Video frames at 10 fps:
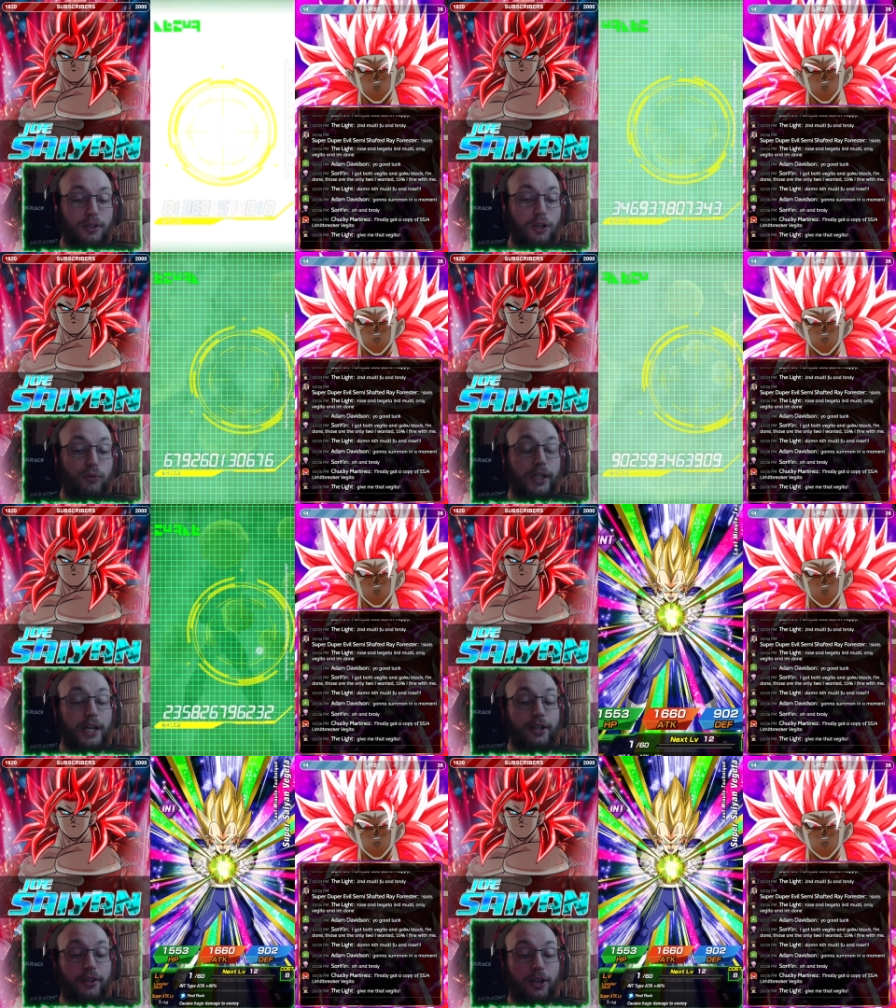Oh, we got
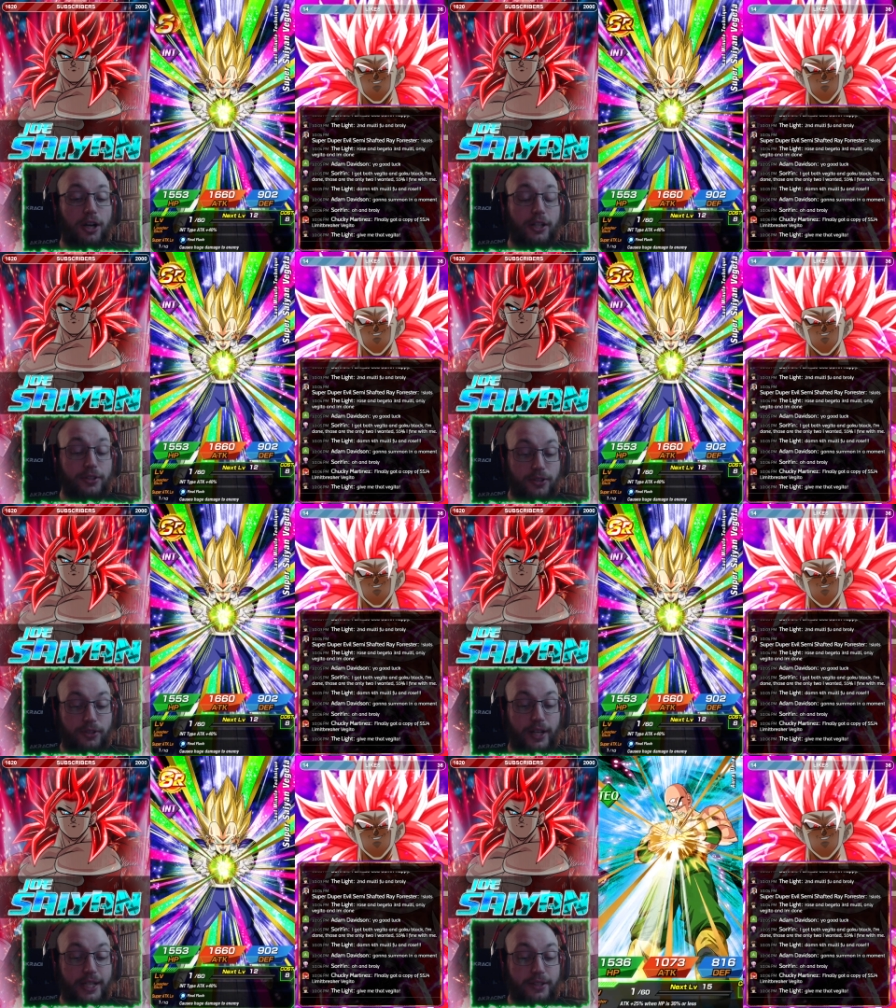another hearts.
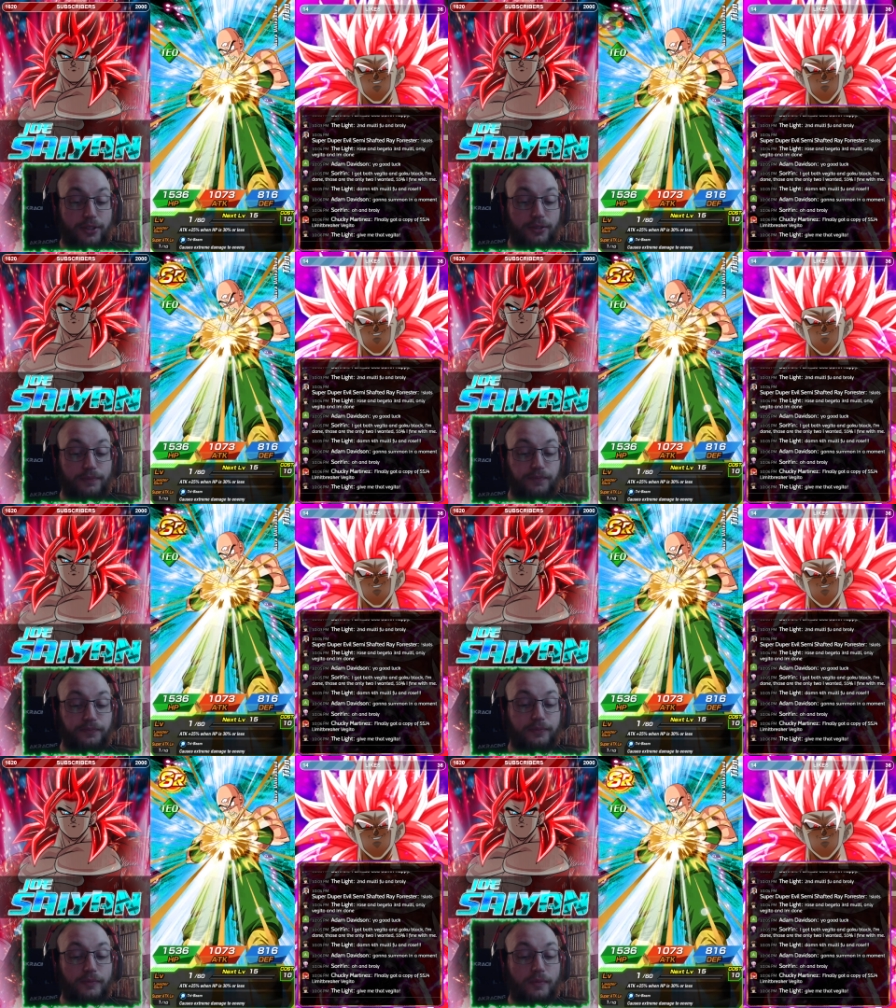Nice.
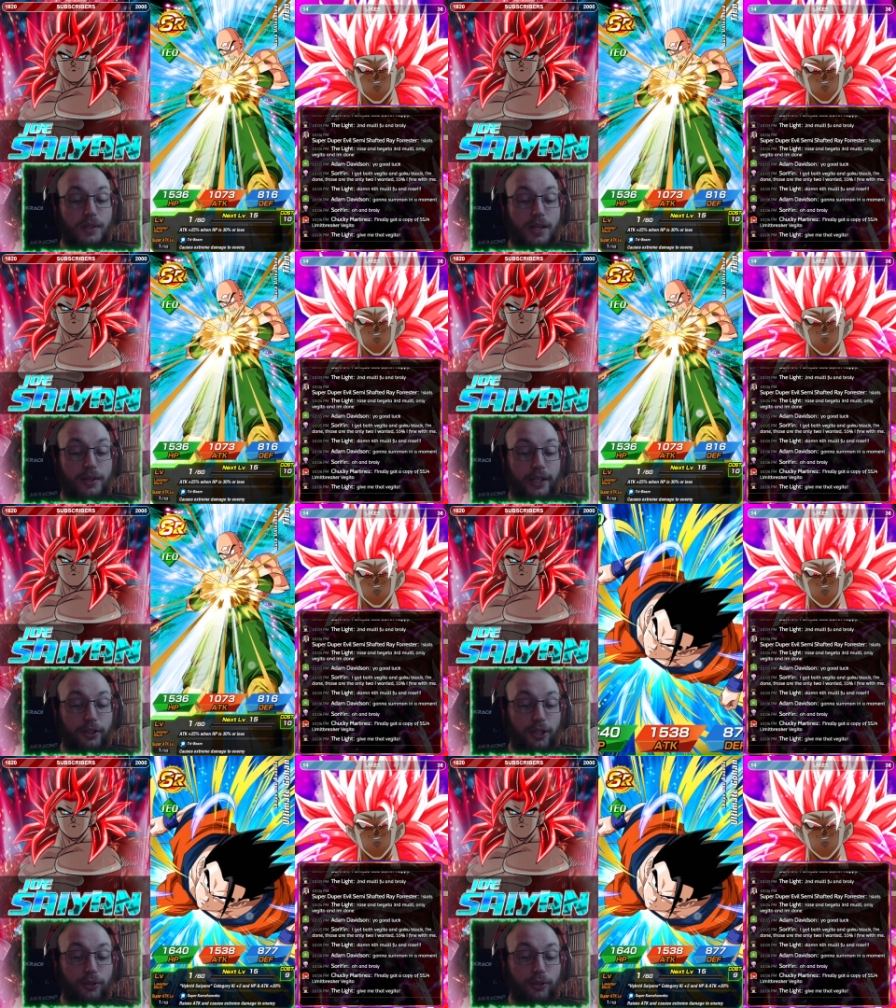That'll go